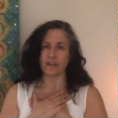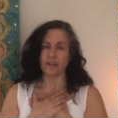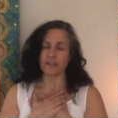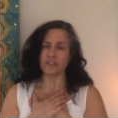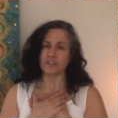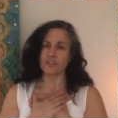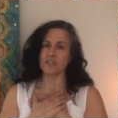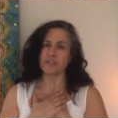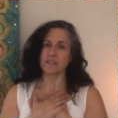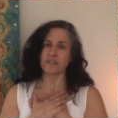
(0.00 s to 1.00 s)
I can
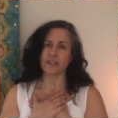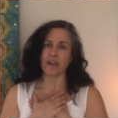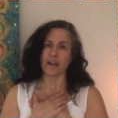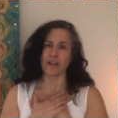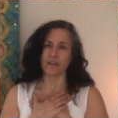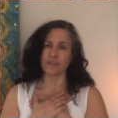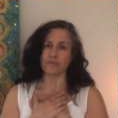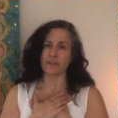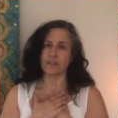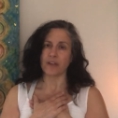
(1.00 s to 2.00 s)
just have
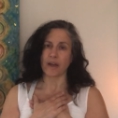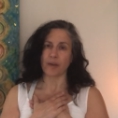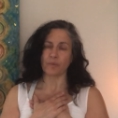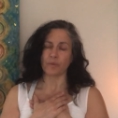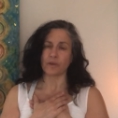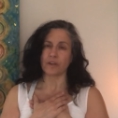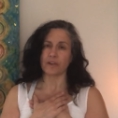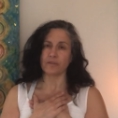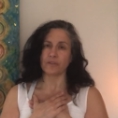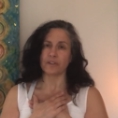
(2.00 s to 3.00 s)
a nap when
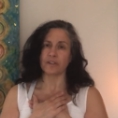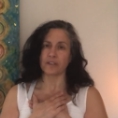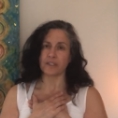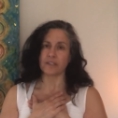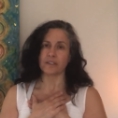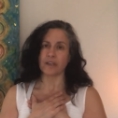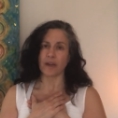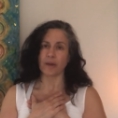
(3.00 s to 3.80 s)
I feel I need a